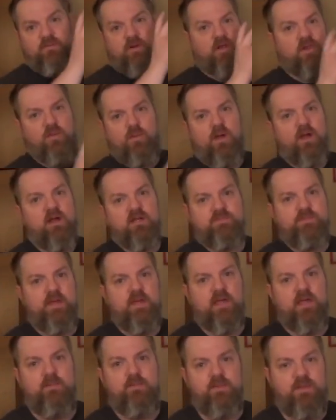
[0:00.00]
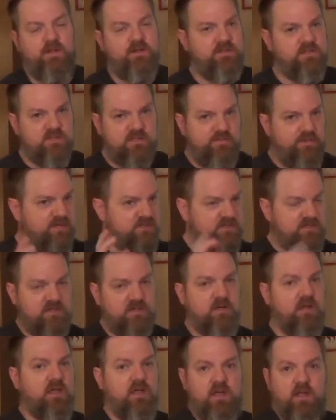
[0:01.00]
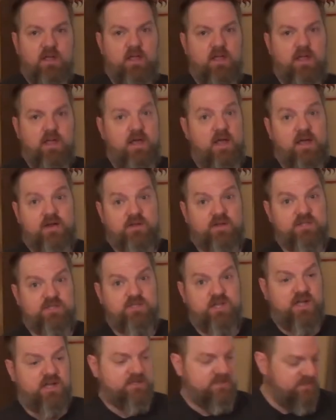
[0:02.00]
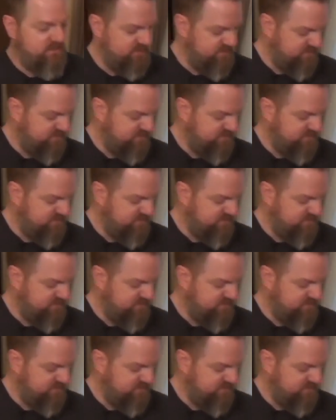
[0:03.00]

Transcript: all the wires back up in there just to make sure I don't get shocked.